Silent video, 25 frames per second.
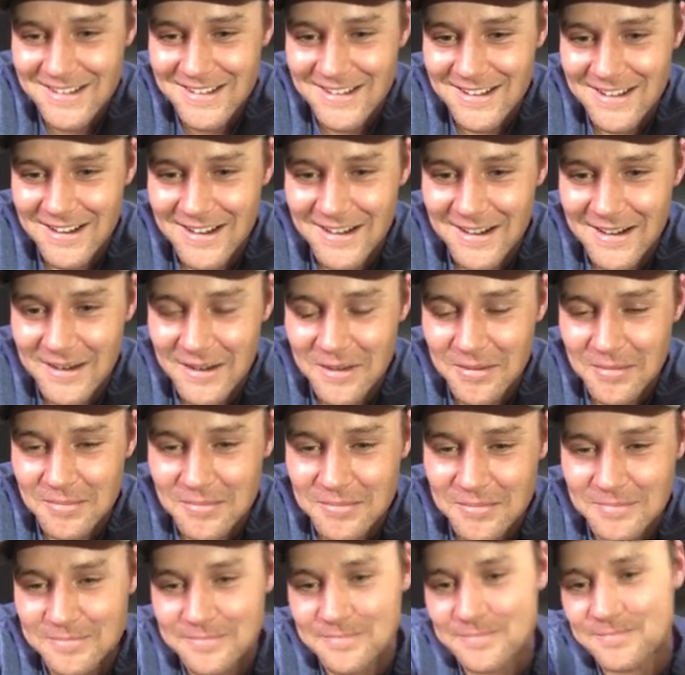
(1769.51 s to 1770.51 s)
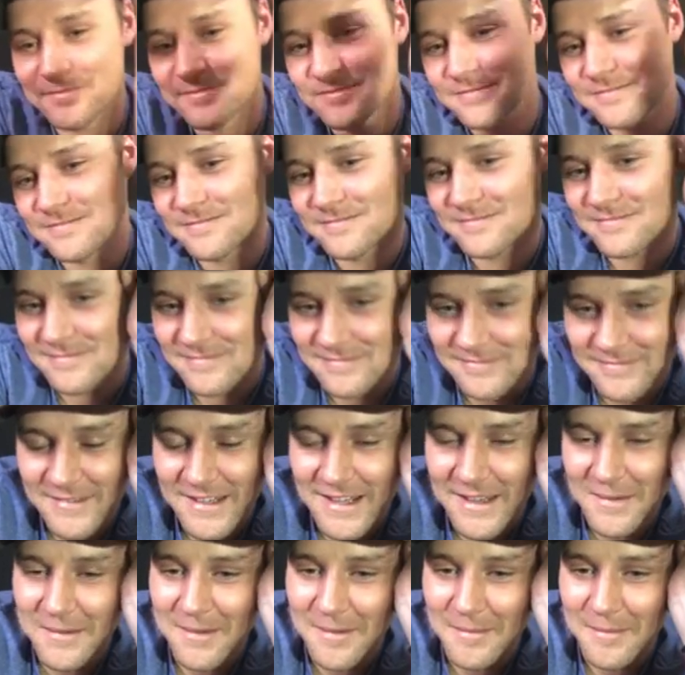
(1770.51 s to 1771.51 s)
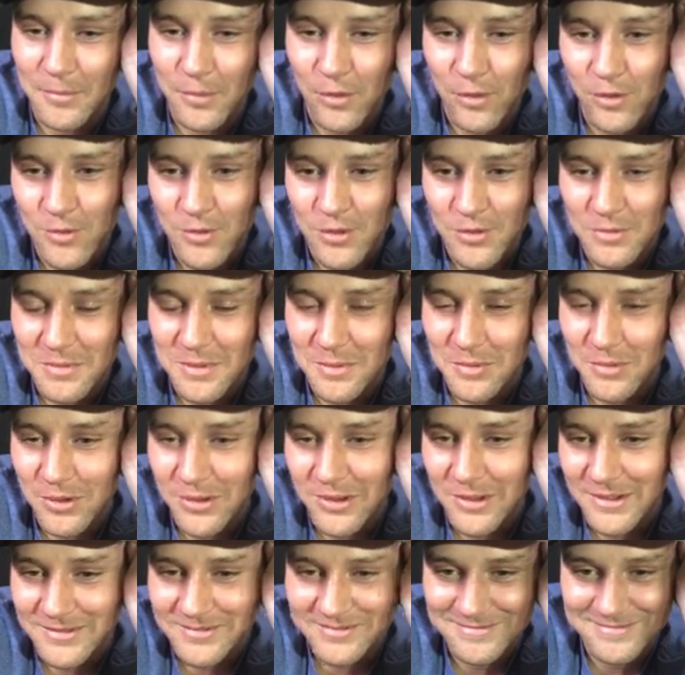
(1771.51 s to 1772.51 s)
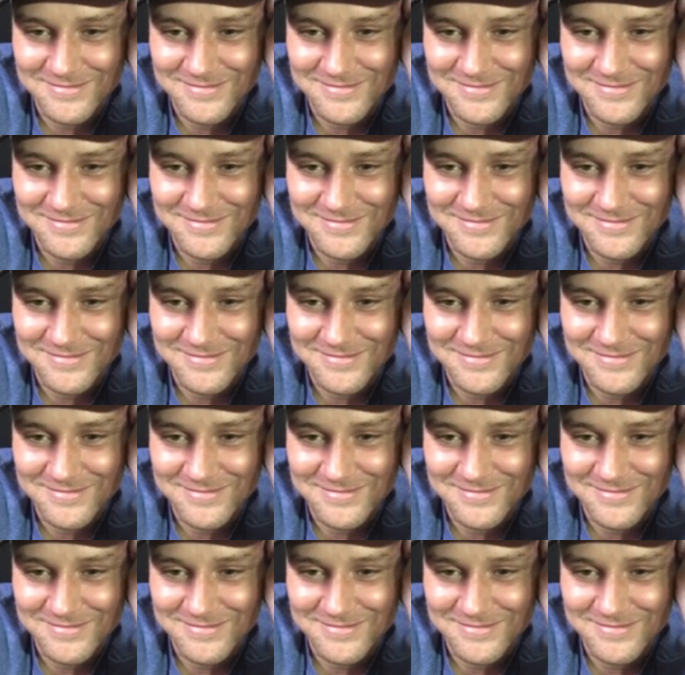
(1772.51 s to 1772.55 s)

Yeah, man, bulk with me, brother.